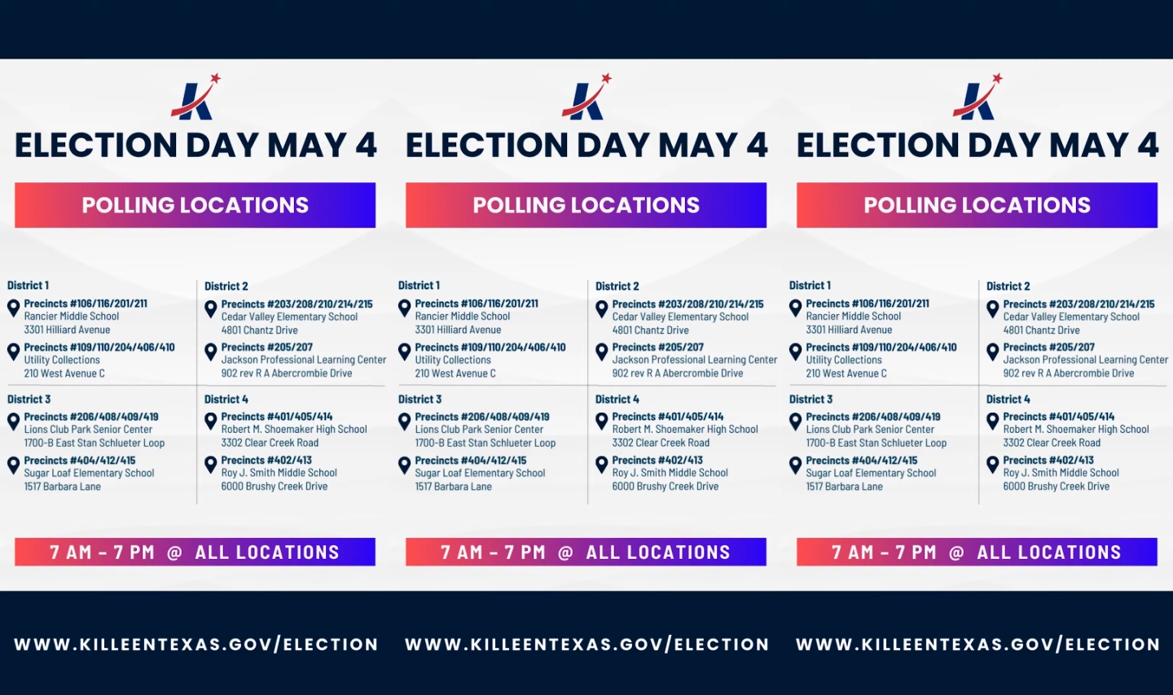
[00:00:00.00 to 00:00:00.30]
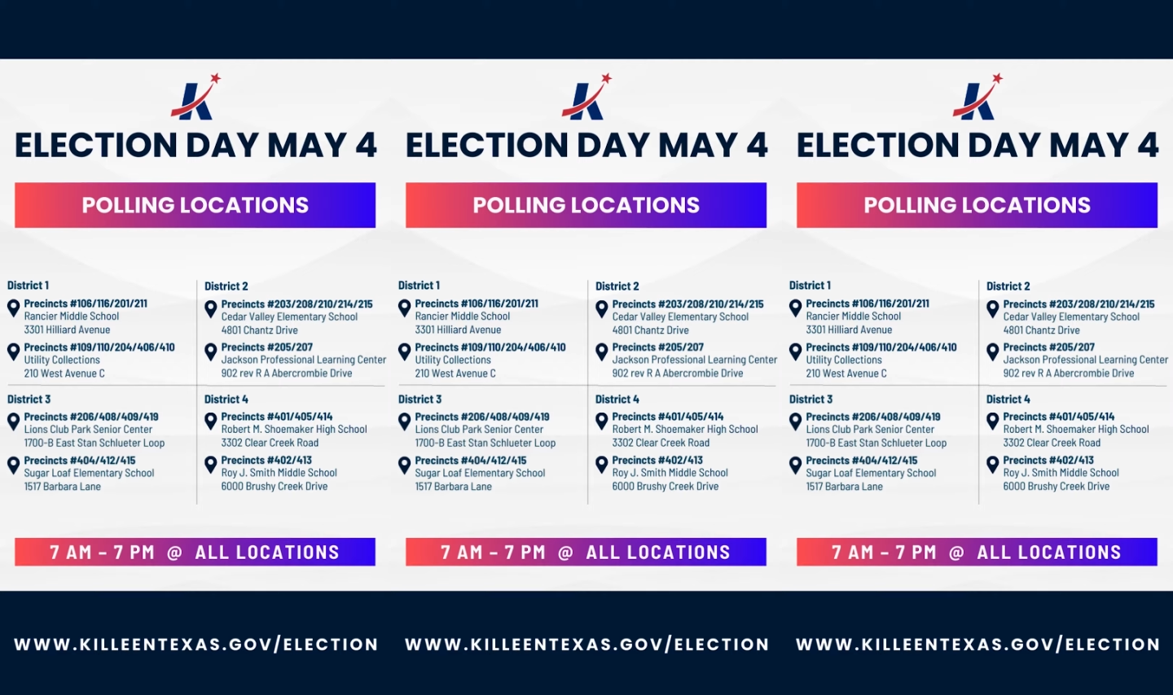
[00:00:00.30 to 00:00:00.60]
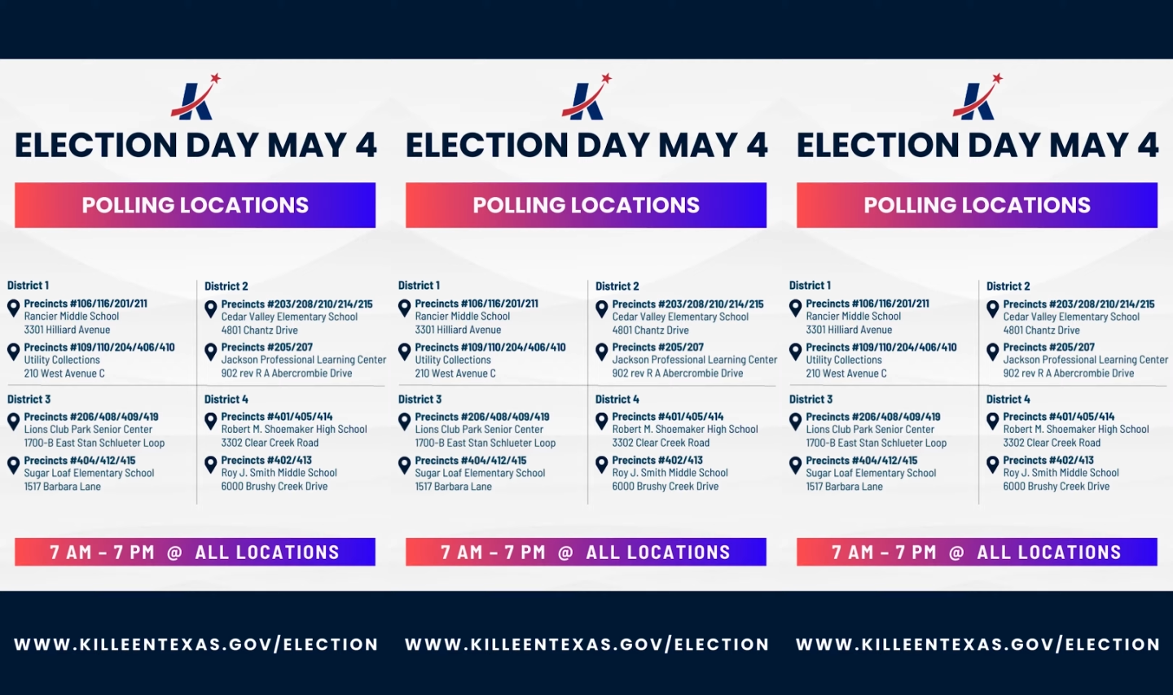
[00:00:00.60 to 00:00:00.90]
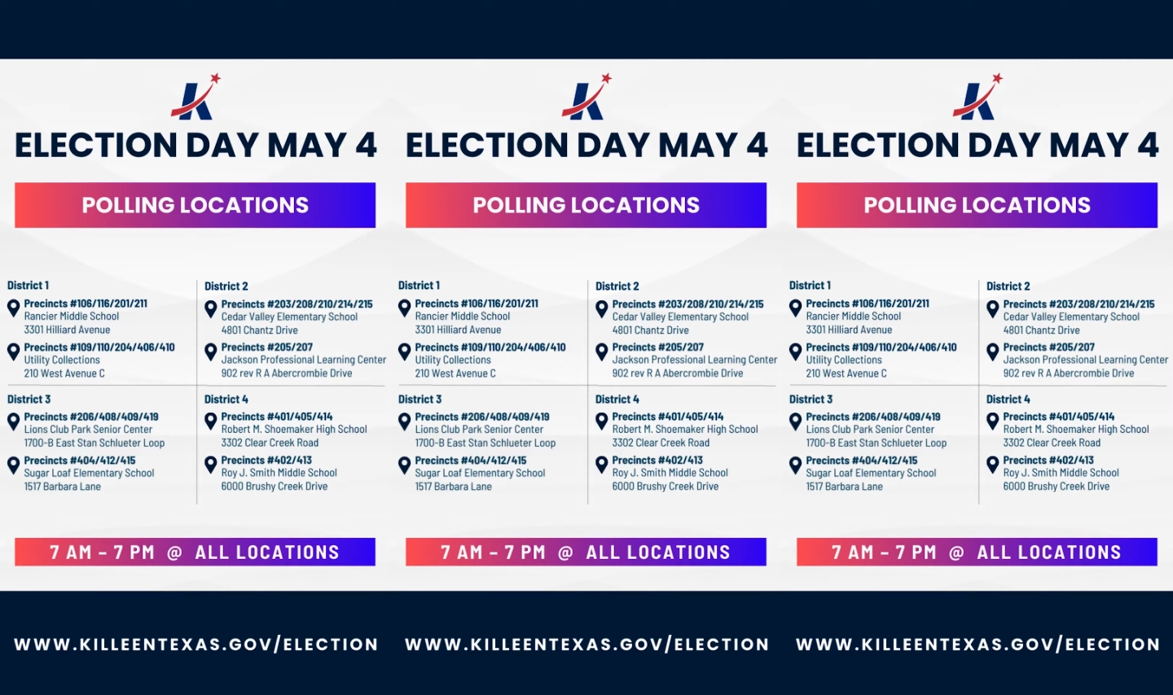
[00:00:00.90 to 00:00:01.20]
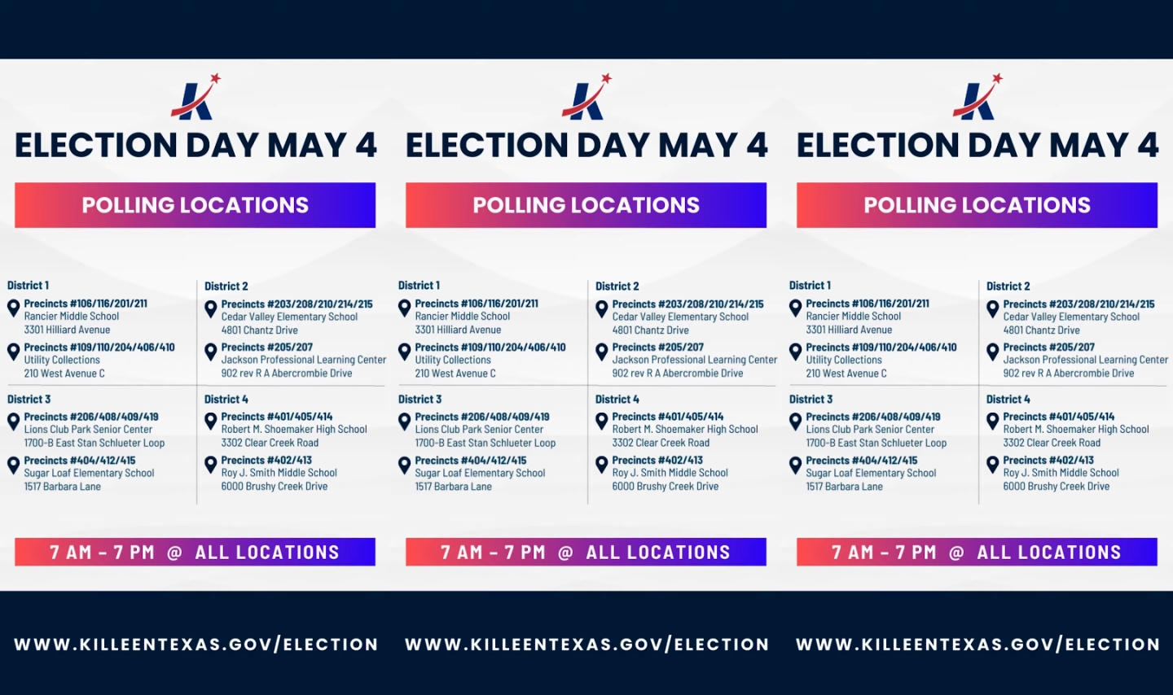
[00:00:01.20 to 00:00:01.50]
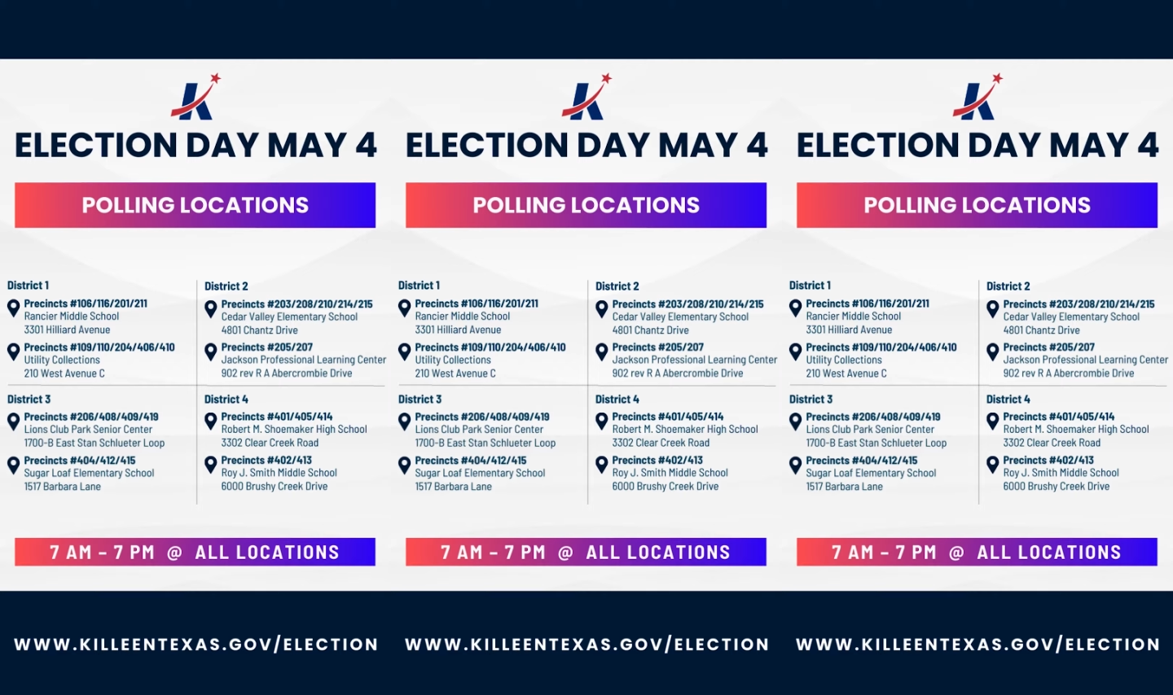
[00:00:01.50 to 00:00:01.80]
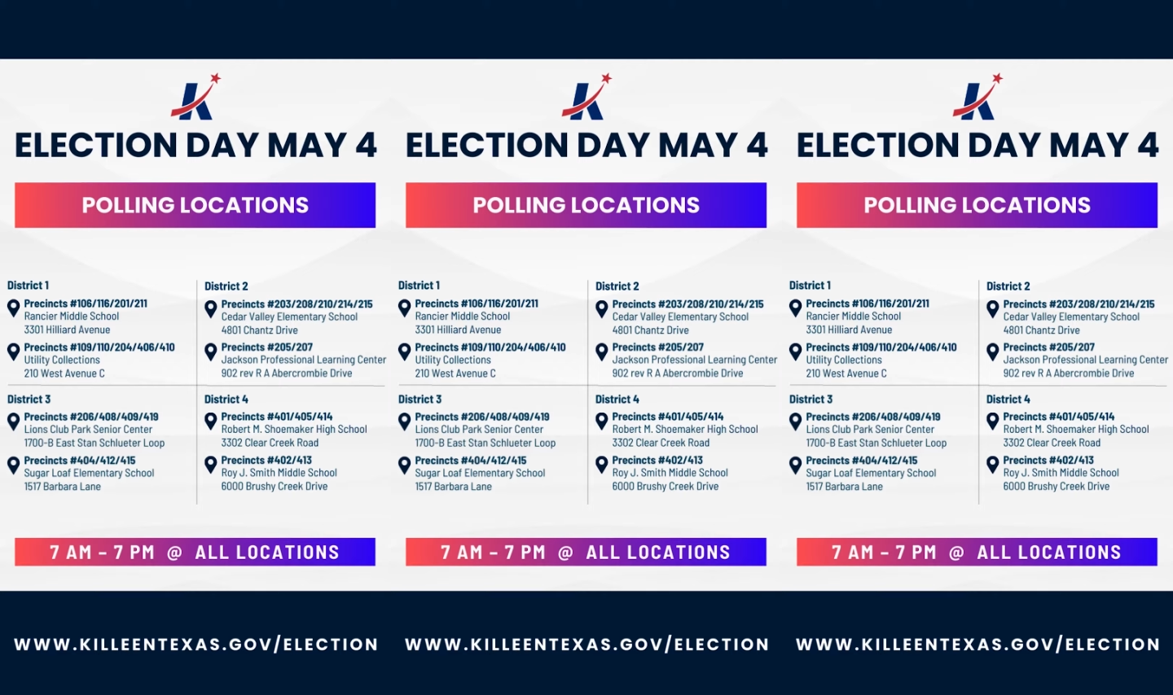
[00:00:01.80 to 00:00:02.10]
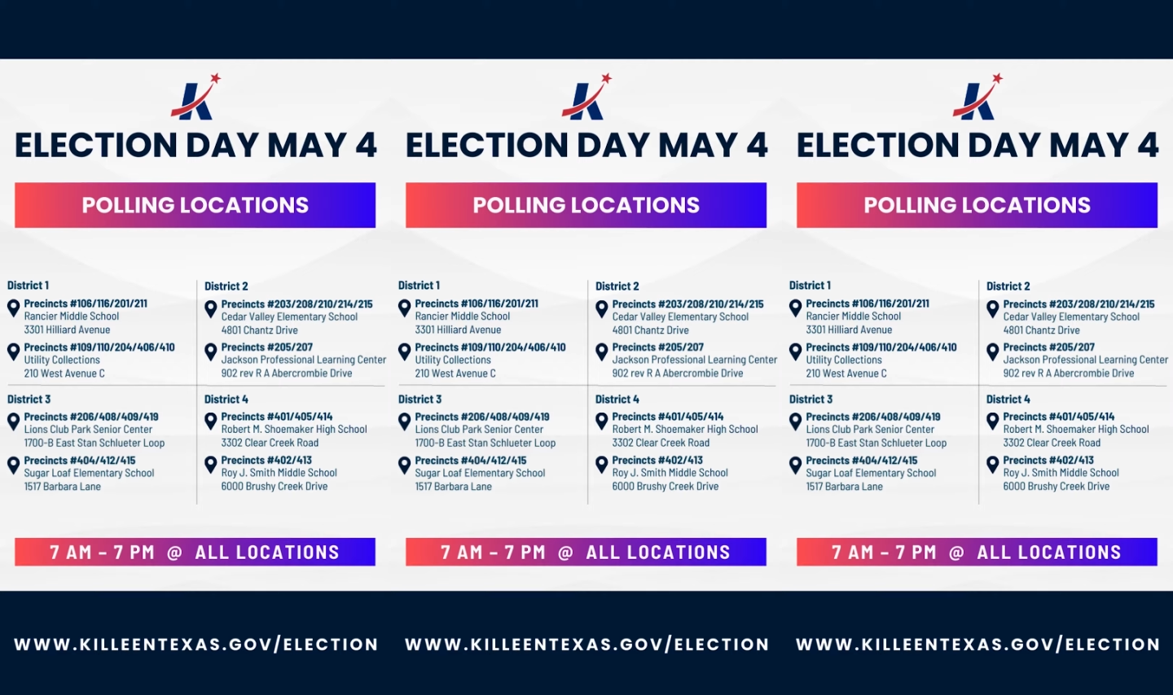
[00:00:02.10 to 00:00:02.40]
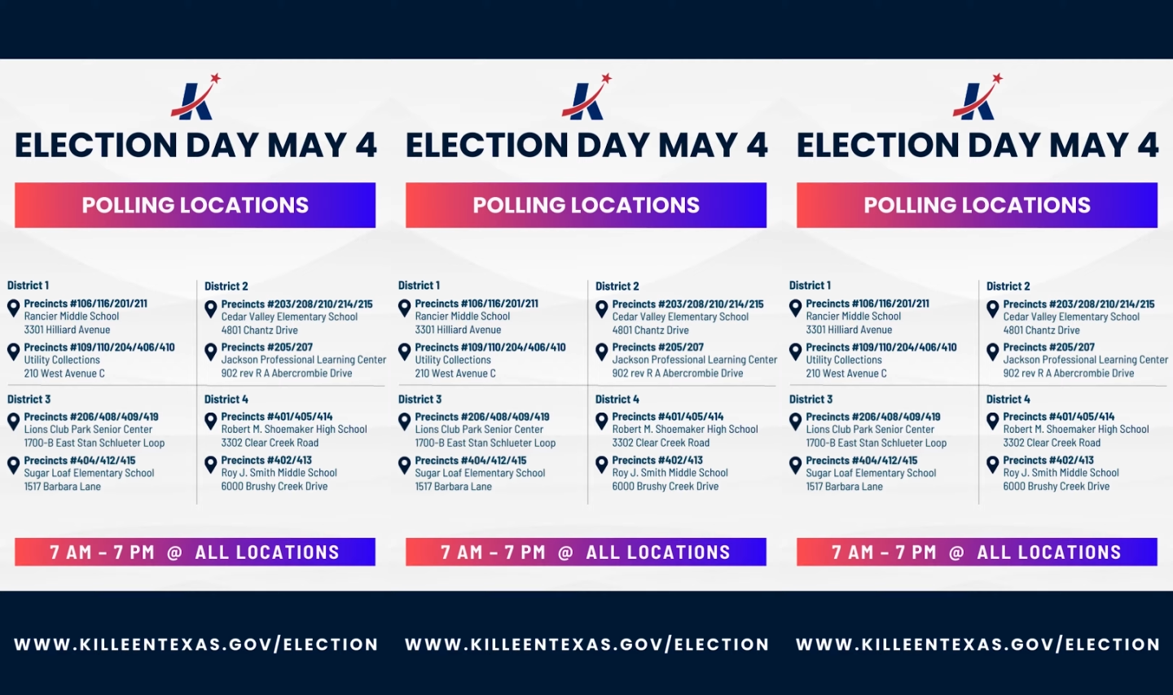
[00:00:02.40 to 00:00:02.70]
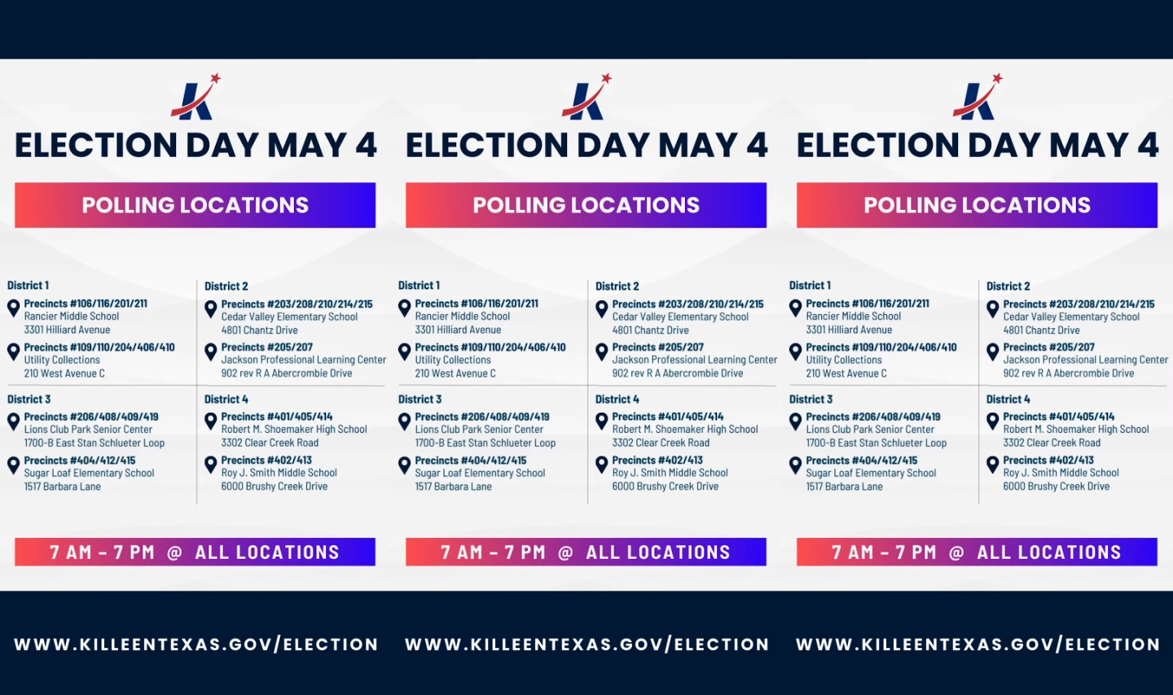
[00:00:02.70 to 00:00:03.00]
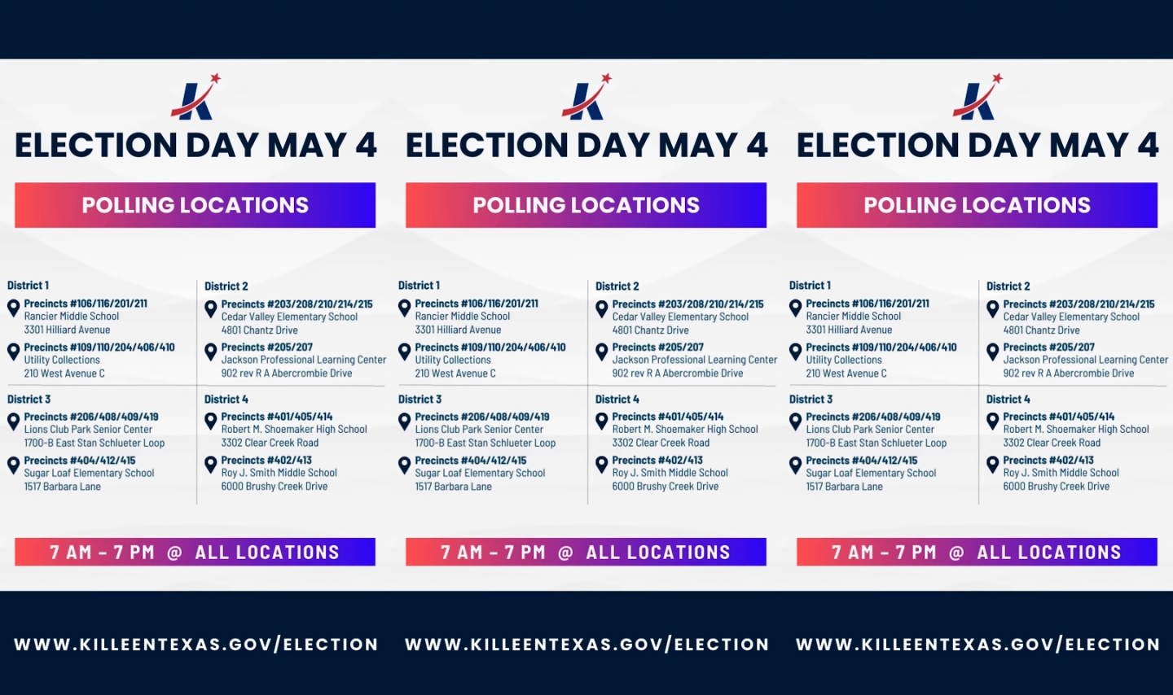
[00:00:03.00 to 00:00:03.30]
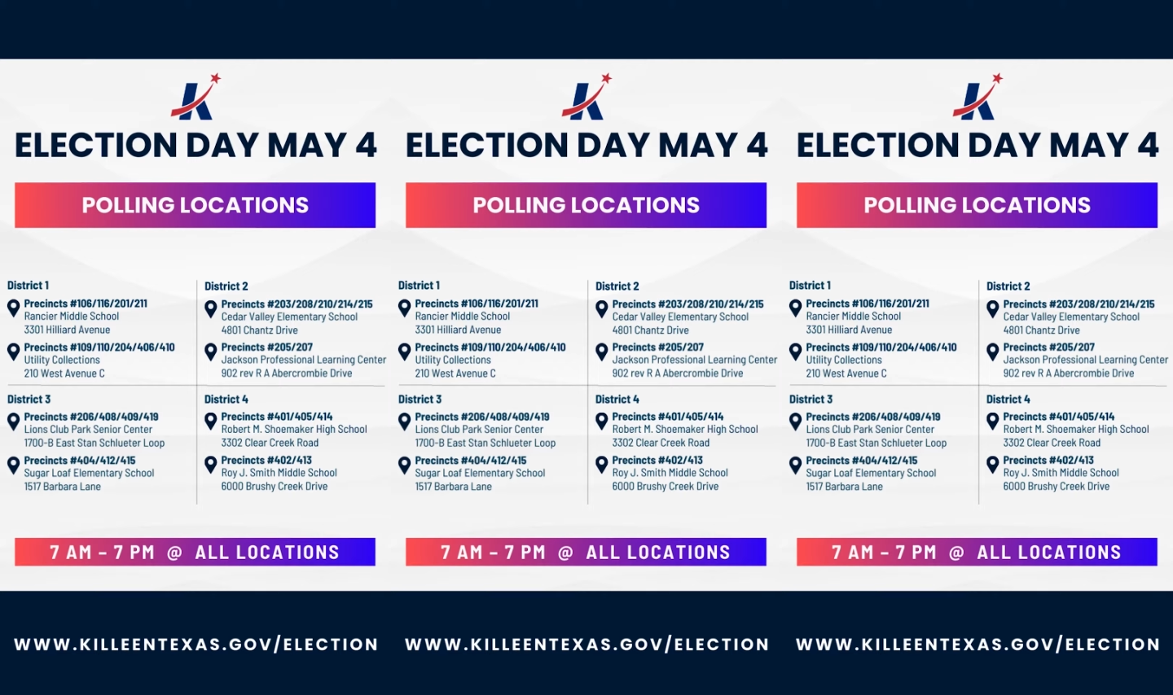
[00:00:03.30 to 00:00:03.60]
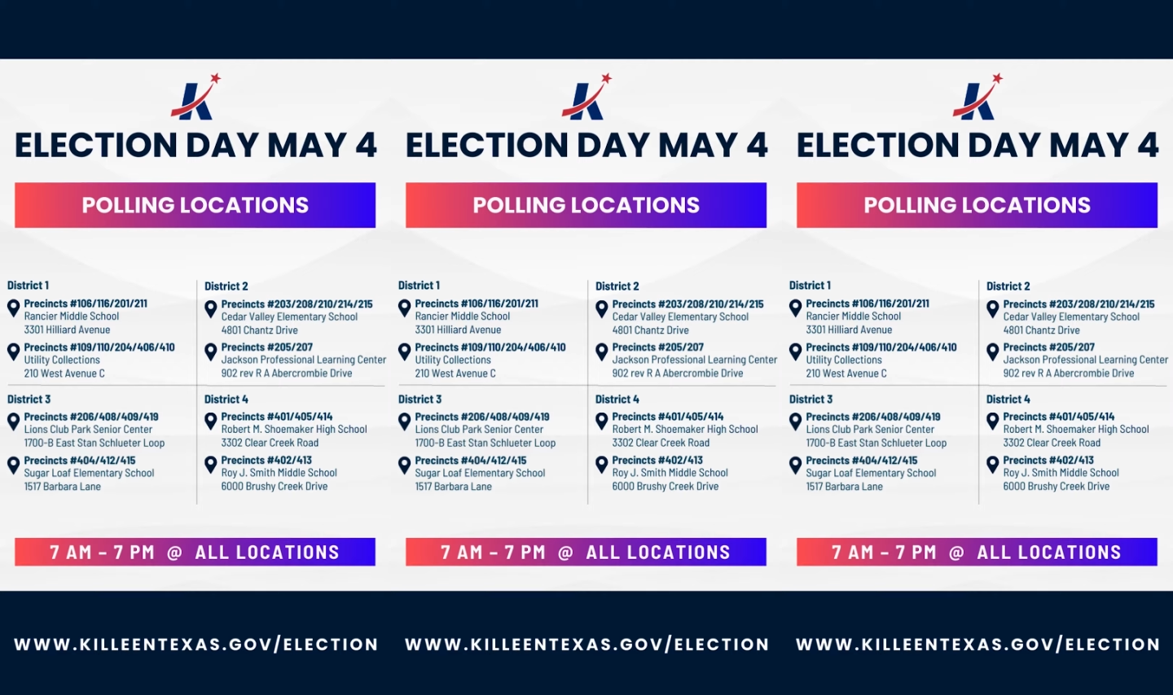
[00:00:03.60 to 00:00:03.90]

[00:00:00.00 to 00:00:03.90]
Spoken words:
(no speaker visible)